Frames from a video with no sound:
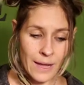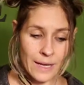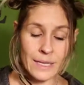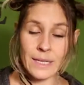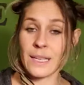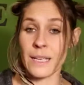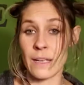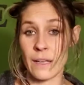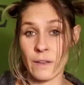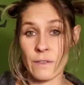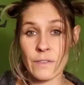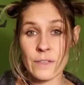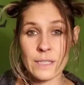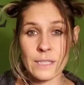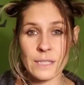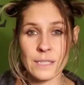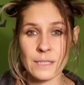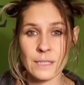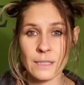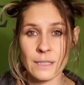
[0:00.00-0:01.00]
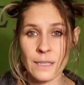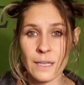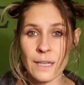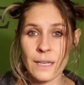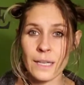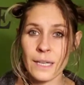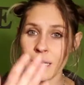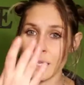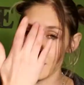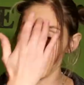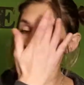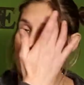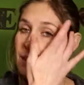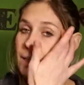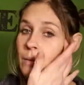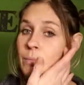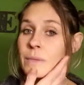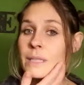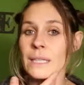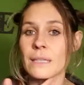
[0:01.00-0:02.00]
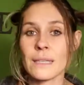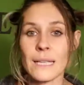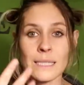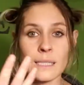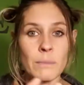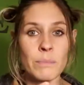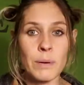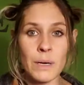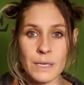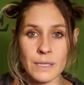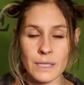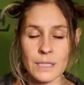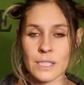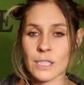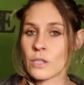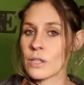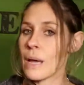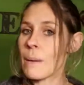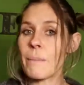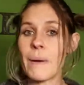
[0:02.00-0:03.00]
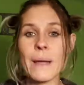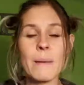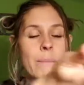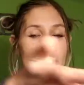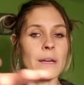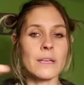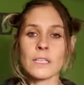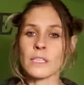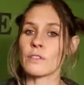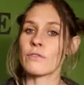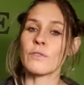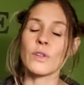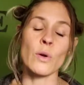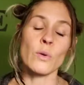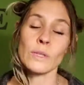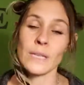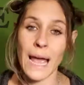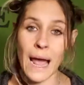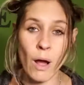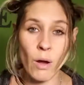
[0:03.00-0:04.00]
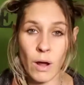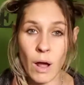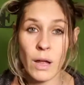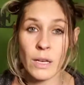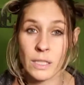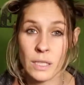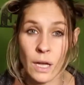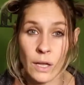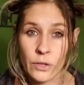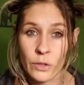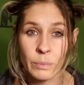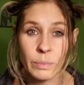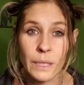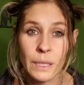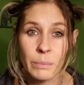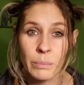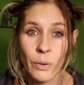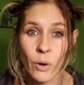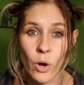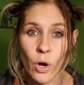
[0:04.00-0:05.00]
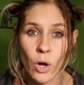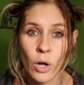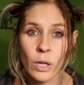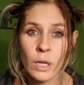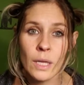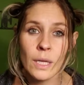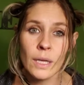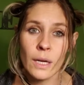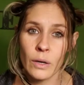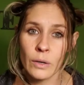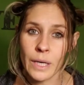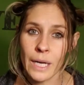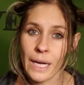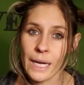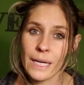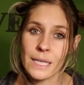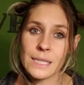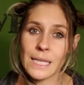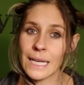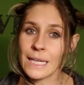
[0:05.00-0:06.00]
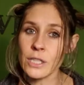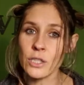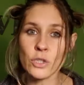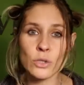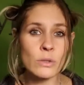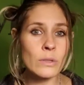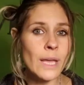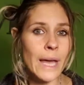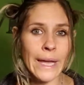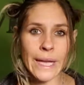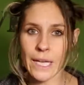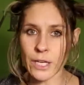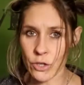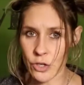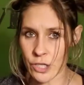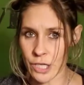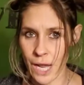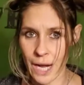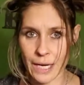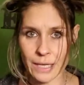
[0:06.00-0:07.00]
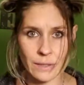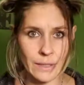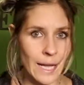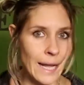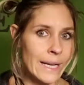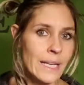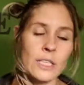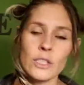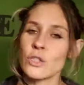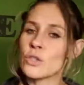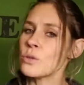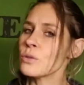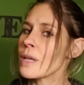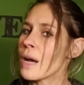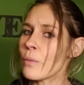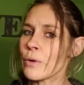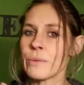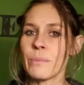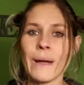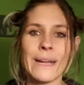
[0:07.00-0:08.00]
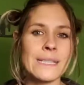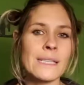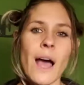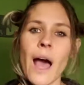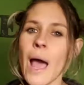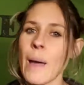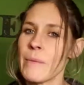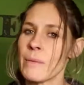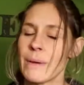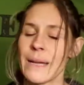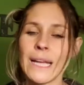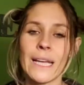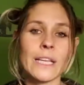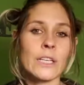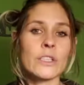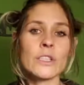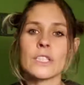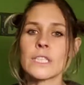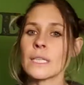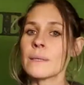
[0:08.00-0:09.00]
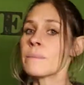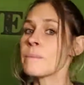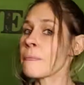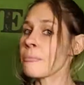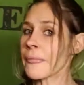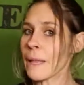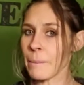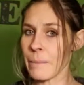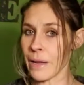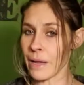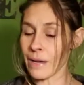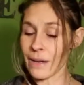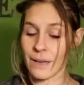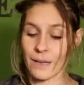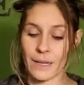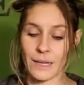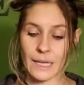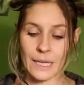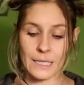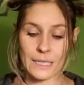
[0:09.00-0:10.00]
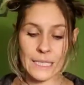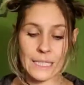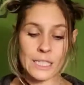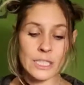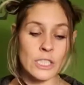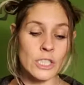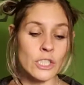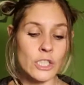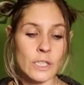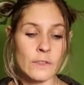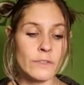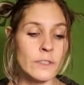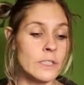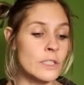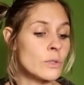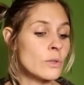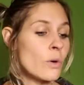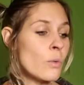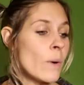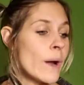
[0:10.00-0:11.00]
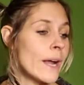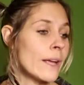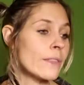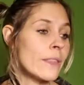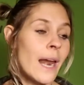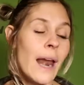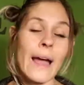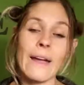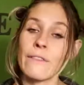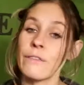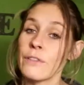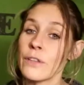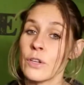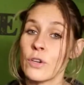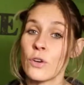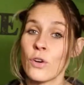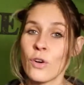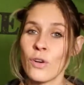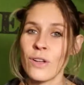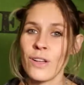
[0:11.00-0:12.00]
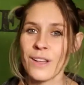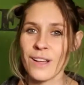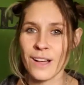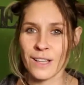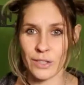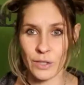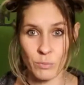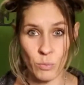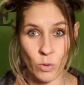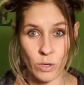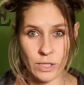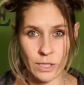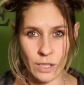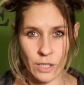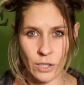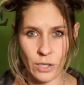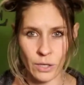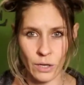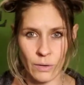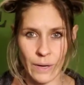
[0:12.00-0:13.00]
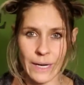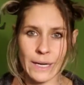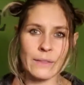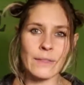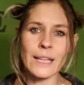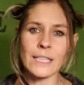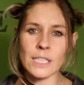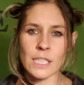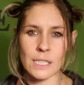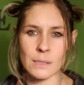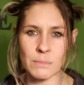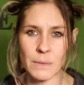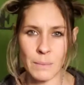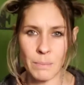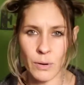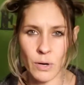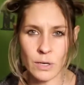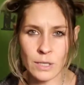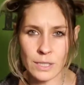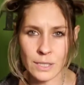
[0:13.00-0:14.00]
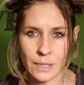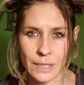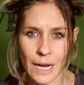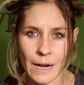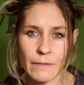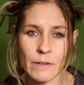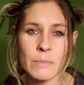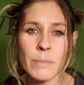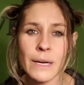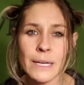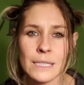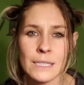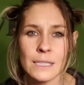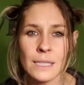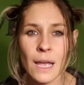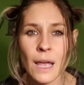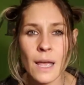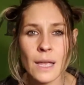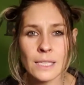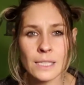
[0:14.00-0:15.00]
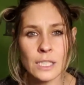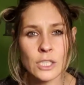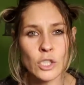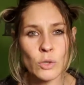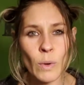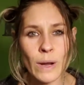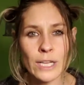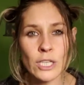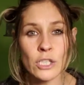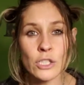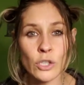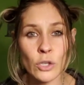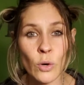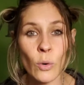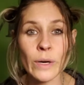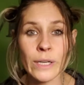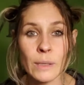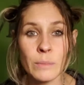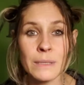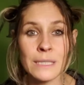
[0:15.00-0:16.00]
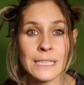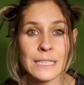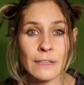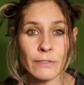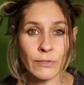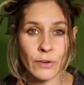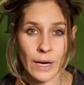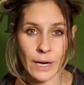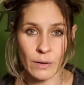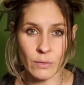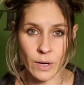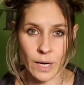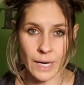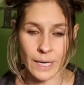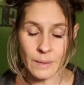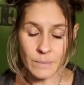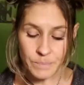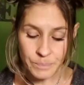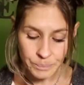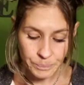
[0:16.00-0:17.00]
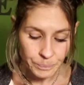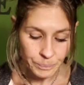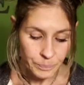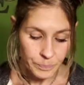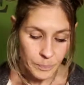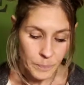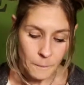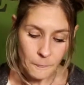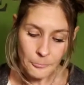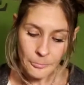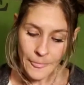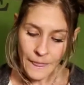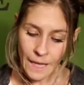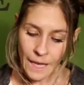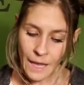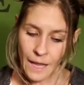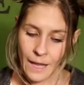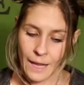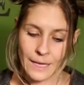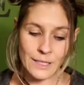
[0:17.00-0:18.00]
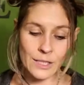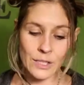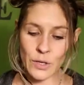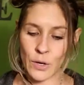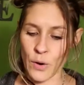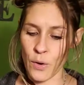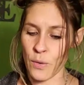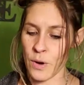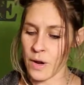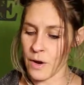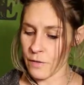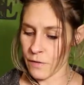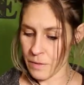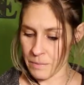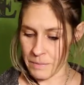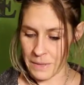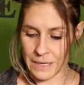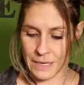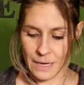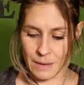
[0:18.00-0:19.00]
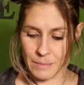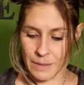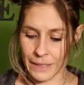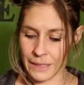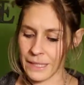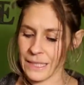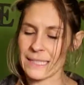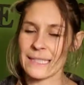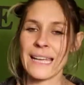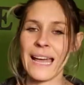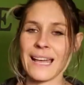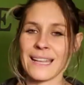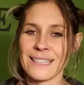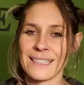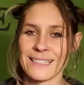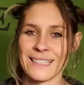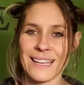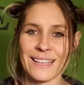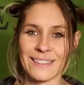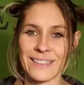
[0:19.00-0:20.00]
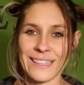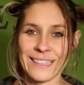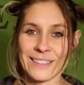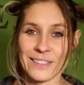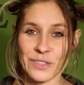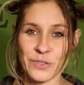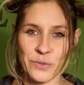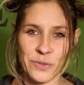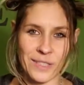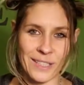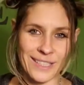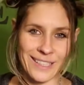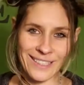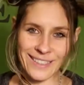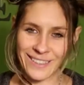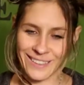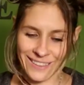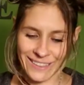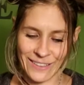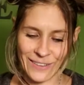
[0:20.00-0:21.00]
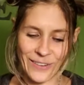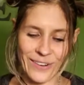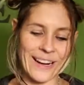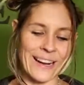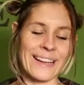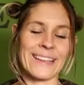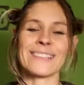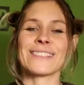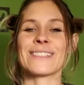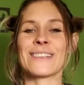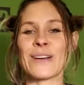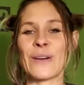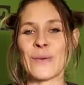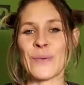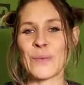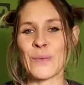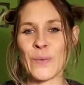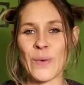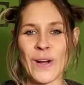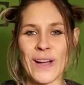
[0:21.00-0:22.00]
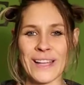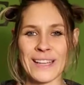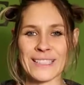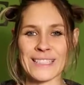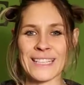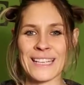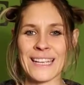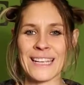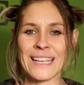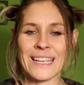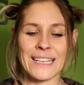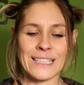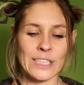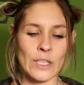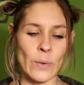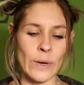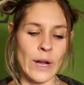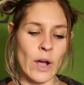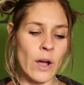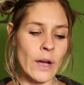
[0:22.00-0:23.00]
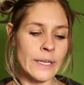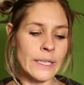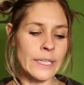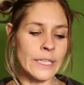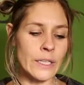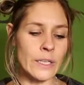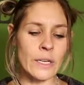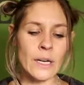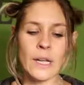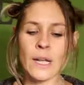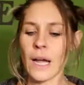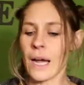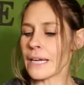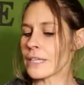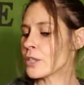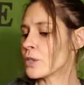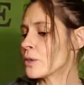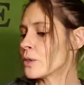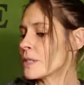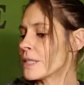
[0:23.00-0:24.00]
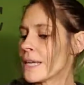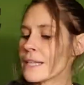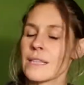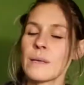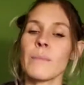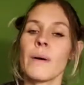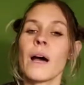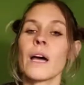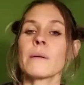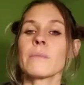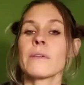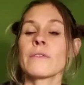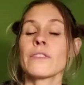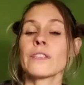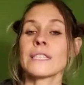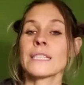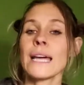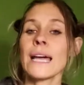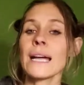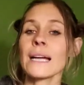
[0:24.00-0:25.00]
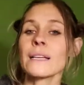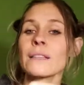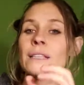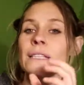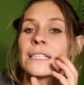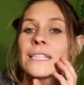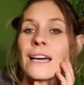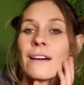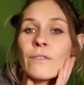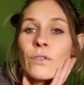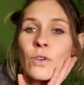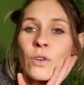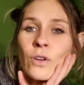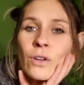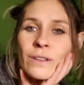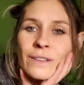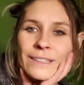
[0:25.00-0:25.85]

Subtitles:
gifts into something that's abundant, so that my abundance flows out onto other people? Okay, because I can do that energetically. I can do that with my time and my energy, but it needs to shift into a way that I feel a little more secure, right? And that's just me personally. Everybody's situations are going to be different, right? And so for me, I'm like, yes, I like this reading. Okay, so what is going on here? I do see at the bottom of the deck the devil